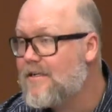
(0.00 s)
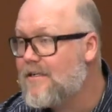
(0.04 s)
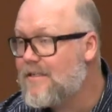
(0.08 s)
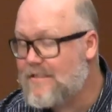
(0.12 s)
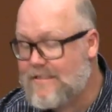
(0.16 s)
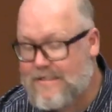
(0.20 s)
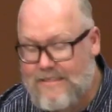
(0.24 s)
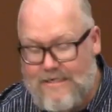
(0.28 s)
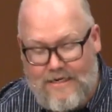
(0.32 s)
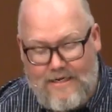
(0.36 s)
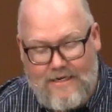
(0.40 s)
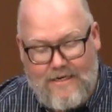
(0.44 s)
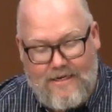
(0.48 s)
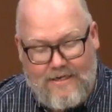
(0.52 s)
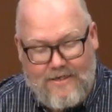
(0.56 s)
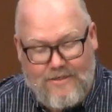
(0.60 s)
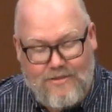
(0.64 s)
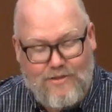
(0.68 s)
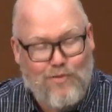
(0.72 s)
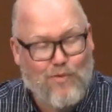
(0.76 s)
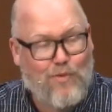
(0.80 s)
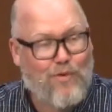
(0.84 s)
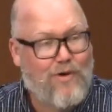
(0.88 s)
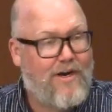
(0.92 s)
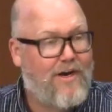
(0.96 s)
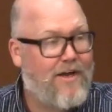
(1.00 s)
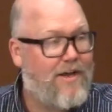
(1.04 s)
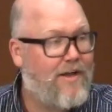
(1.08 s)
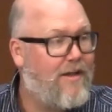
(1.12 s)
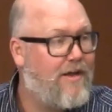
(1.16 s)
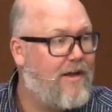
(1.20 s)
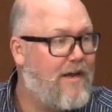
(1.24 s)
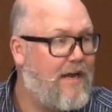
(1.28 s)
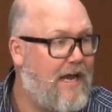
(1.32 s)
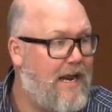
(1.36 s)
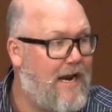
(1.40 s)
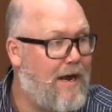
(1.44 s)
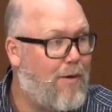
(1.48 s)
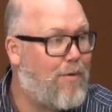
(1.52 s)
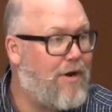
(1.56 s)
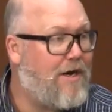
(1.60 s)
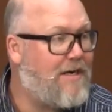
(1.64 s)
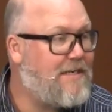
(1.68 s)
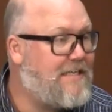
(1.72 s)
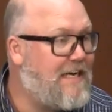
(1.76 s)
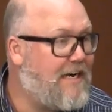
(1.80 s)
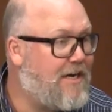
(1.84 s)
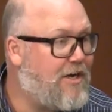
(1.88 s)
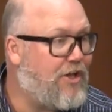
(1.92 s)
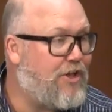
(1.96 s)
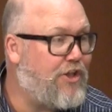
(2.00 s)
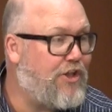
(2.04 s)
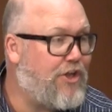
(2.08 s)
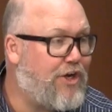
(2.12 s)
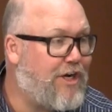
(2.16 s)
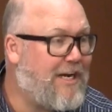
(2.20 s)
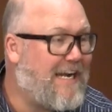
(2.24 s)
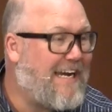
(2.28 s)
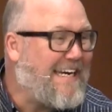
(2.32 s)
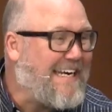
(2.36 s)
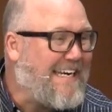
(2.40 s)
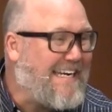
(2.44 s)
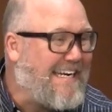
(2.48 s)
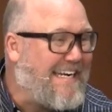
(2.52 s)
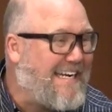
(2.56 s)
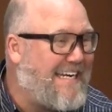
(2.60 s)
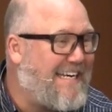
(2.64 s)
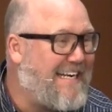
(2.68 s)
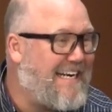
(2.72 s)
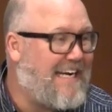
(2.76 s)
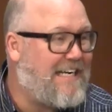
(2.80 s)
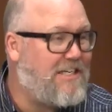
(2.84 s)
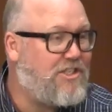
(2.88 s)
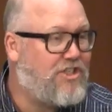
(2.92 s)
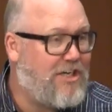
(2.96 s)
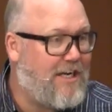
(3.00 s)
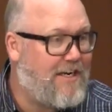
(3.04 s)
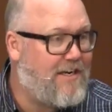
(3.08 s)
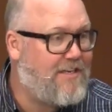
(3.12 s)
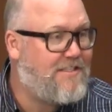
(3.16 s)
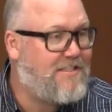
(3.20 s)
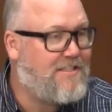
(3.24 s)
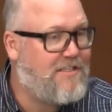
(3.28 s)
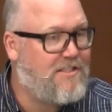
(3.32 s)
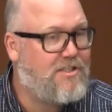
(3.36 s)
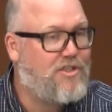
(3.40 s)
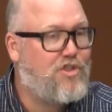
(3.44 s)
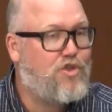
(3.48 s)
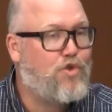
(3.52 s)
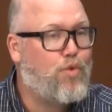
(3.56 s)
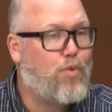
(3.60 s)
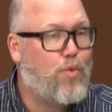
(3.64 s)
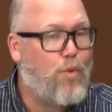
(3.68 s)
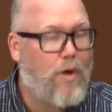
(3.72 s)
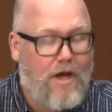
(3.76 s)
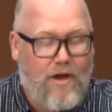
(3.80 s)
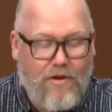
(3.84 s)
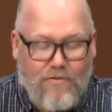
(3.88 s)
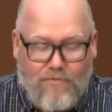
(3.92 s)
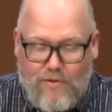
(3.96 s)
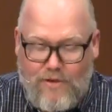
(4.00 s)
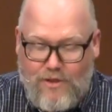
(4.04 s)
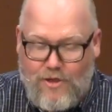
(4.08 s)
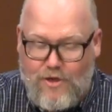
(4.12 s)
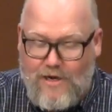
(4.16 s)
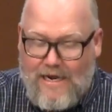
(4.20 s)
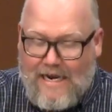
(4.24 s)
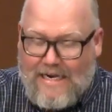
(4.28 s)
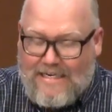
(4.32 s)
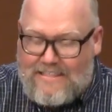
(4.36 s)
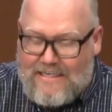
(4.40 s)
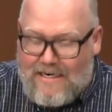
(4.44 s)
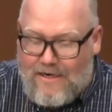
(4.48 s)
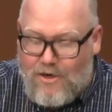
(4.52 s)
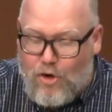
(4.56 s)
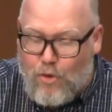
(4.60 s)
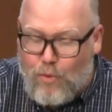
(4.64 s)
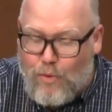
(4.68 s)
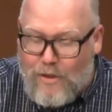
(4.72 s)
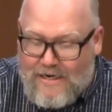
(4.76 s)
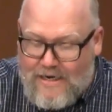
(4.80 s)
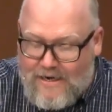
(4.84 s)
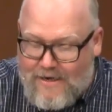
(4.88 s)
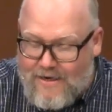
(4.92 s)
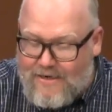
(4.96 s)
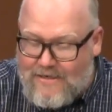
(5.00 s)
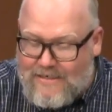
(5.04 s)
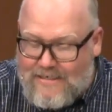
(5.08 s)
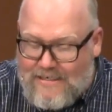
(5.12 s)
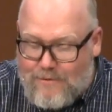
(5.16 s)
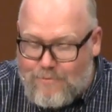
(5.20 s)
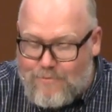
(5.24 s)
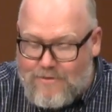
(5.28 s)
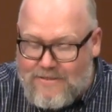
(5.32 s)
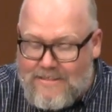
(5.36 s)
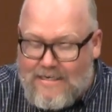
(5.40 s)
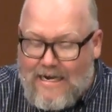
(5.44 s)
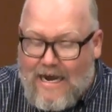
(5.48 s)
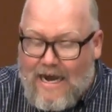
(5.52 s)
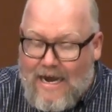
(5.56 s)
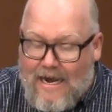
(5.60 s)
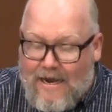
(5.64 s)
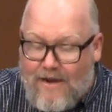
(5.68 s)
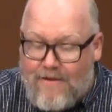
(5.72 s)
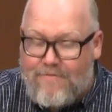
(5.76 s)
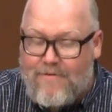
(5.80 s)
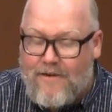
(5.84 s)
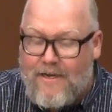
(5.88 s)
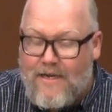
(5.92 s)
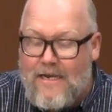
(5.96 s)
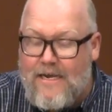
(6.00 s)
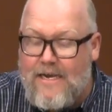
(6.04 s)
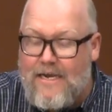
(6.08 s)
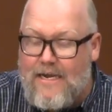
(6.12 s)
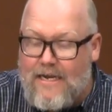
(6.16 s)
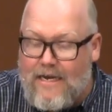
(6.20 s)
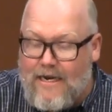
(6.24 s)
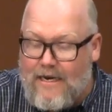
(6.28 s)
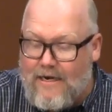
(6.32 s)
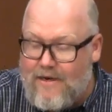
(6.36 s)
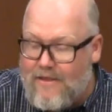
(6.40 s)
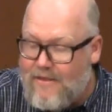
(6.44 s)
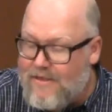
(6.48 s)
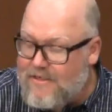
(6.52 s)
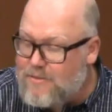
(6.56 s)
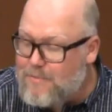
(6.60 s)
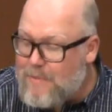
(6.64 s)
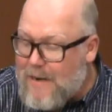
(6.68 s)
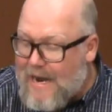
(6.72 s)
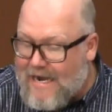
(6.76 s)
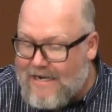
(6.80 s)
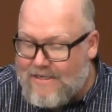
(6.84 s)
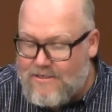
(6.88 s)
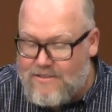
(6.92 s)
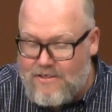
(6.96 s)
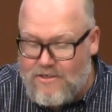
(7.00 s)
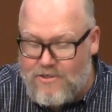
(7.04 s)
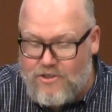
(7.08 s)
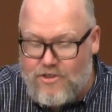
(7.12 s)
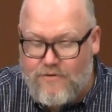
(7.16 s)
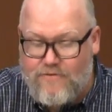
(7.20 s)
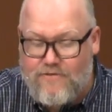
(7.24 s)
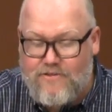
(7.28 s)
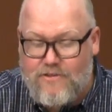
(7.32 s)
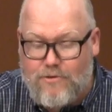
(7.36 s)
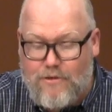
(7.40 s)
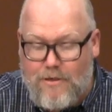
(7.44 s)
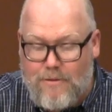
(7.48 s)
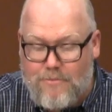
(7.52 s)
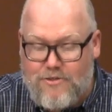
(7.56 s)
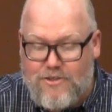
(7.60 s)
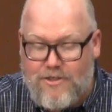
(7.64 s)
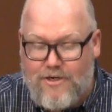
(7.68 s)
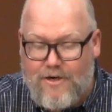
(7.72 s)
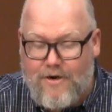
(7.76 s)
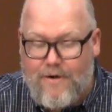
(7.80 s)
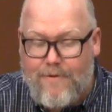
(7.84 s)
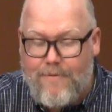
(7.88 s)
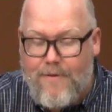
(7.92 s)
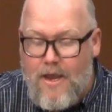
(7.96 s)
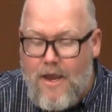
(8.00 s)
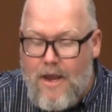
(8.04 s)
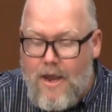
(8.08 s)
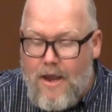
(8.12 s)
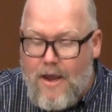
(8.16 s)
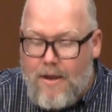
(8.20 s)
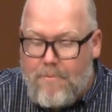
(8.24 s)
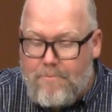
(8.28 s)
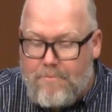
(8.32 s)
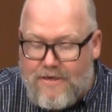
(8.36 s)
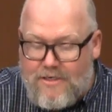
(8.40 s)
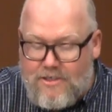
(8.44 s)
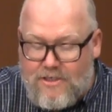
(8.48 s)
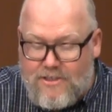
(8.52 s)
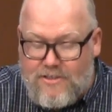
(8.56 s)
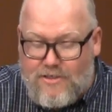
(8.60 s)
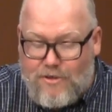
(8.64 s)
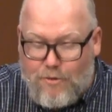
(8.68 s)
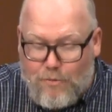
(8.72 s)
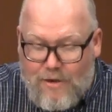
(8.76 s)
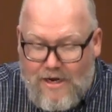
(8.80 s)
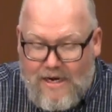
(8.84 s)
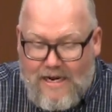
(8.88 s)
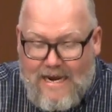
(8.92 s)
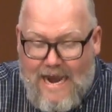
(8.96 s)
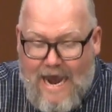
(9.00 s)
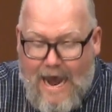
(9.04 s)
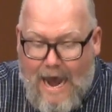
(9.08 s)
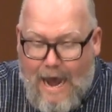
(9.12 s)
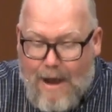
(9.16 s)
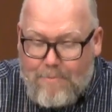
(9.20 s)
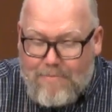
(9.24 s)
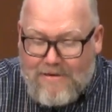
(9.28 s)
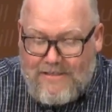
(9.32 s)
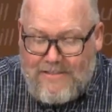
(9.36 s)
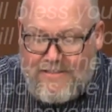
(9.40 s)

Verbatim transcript: to Israel. And I want to take a look again at Genesis 12 with you guys. I know we did a deep dive into this passage of Scripture, but just to recap, it